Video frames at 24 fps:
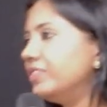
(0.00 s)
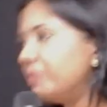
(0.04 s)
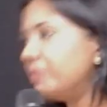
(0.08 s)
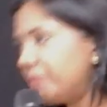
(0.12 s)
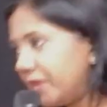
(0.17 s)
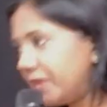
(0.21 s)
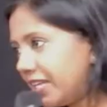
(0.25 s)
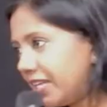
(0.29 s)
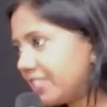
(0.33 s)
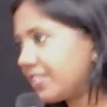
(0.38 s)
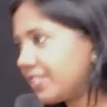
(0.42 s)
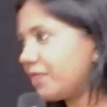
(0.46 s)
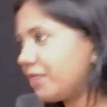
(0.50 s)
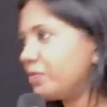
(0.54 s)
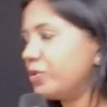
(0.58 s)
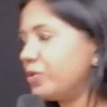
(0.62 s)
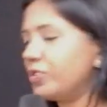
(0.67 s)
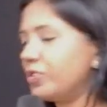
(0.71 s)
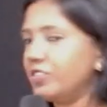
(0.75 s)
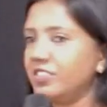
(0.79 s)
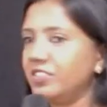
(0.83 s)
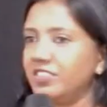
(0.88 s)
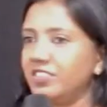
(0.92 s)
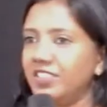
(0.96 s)
Pray some
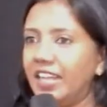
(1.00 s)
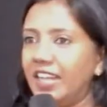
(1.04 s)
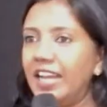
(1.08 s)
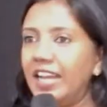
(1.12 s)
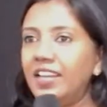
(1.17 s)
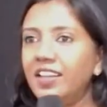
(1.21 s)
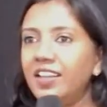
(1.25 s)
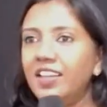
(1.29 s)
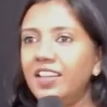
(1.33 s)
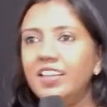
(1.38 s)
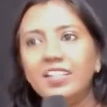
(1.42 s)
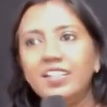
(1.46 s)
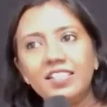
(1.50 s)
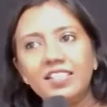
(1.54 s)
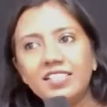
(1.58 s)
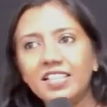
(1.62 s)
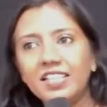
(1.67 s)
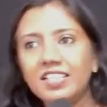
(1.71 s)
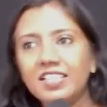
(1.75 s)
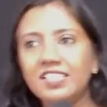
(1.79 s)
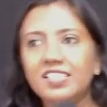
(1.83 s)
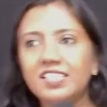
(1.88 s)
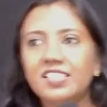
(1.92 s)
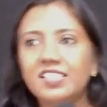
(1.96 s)
more. Right?
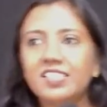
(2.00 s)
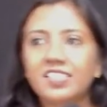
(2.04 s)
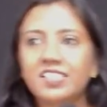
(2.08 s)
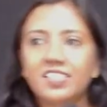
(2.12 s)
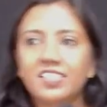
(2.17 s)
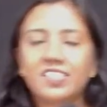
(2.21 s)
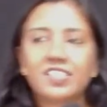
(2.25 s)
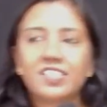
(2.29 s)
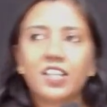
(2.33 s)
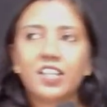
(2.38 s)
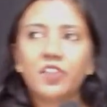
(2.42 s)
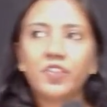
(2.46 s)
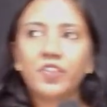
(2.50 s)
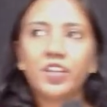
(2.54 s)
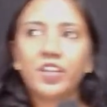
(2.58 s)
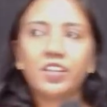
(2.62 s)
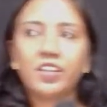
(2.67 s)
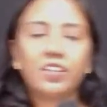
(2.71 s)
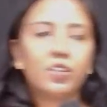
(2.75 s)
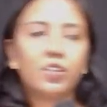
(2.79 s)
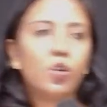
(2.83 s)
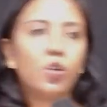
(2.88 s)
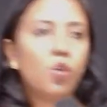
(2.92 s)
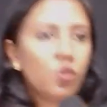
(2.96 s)
Sends his servant,
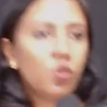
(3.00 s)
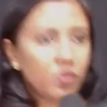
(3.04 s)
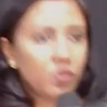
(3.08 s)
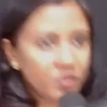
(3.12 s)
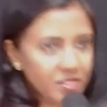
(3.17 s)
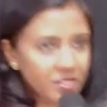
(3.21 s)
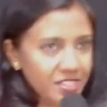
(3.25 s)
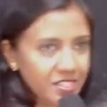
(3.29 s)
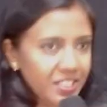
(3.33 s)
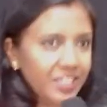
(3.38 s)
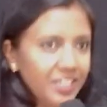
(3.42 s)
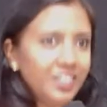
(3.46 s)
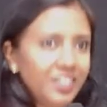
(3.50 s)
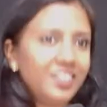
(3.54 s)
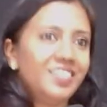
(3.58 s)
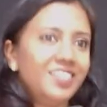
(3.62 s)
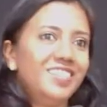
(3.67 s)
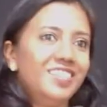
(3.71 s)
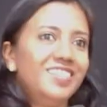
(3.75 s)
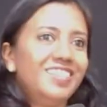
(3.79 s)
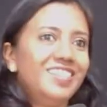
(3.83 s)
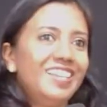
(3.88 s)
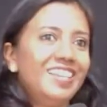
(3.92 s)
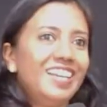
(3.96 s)
go, see,
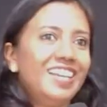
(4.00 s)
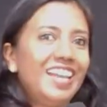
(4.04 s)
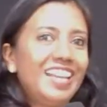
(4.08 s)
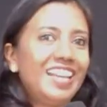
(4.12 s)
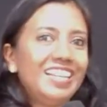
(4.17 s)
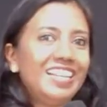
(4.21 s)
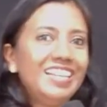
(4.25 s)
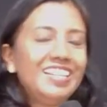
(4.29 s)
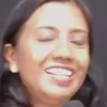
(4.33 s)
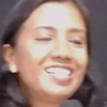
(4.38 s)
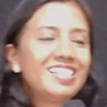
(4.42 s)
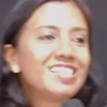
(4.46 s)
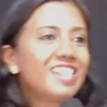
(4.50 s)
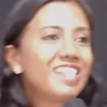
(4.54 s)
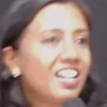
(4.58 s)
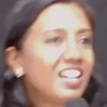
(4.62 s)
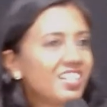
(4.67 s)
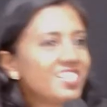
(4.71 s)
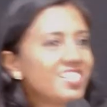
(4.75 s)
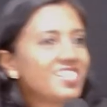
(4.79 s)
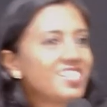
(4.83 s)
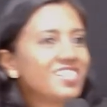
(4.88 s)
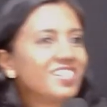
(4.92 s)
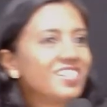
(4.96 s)
any
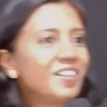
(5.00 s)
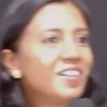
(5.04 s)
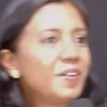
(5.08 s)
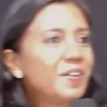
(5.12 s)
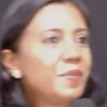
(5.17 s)
results?